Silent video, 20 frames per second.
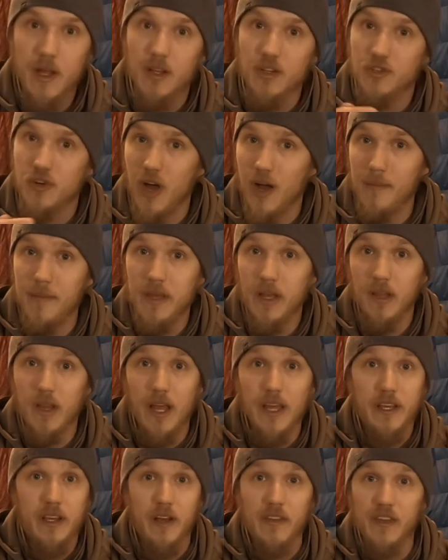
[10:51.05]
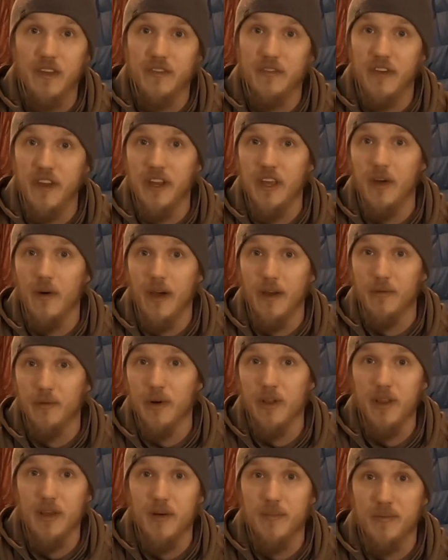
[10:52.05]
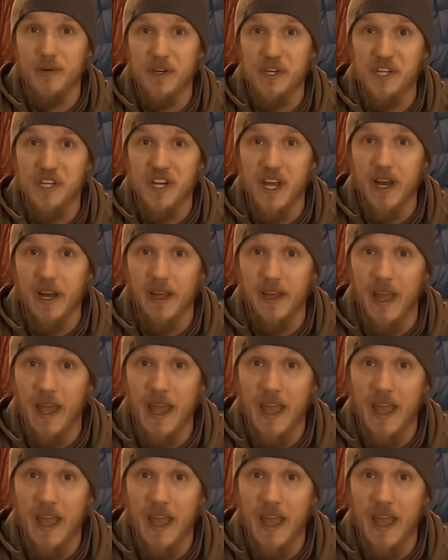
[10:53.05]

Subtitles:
drop me a like on this video. I'd really appreciate it.